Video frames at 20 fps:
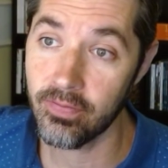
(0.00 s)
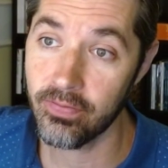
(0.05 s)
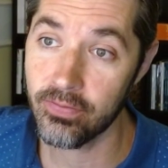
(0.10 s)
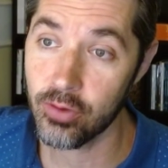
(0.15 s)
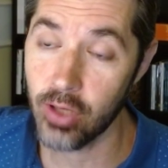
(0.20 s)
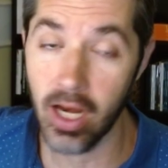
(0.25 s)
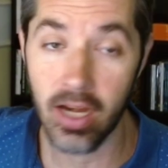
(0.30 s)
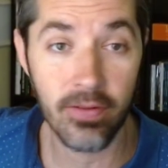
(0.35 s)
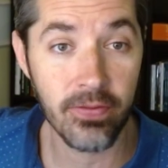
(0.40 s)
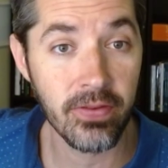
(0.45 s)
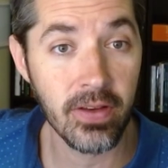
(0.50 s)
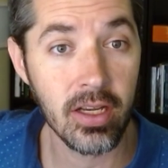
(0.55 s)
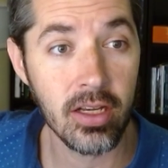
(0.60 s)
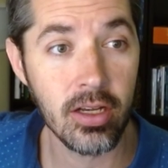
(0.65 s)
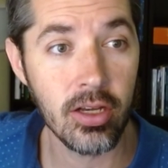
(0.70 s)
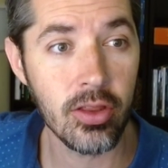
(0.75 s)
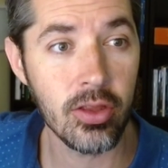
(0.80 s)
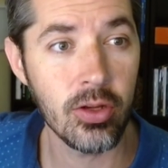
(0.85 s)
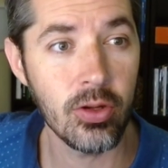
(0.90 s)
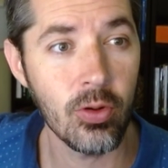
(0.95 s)
try to fit
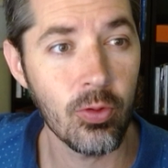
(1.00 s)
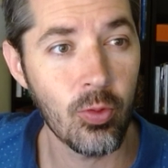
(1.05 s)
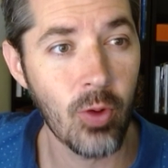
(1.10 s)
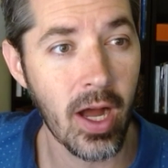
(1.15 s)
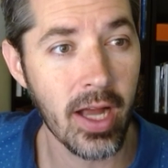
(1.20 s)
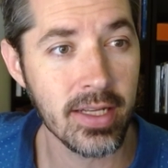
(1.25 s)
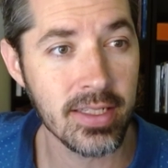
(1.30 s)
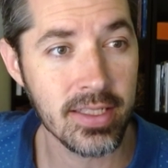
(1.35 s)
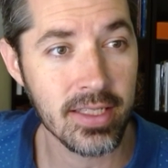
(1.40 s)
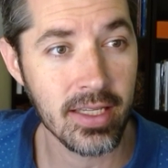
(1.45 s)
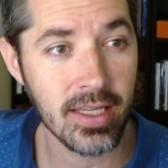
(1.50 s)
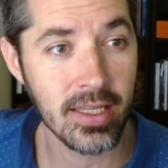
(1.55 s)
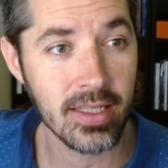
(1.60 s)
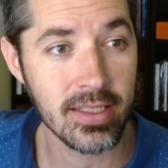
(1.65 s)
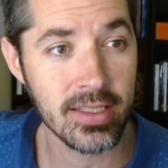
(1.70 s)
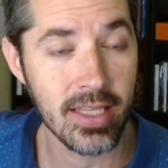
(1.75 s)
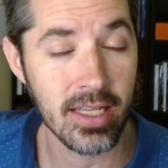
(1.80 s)
into the new wineskins.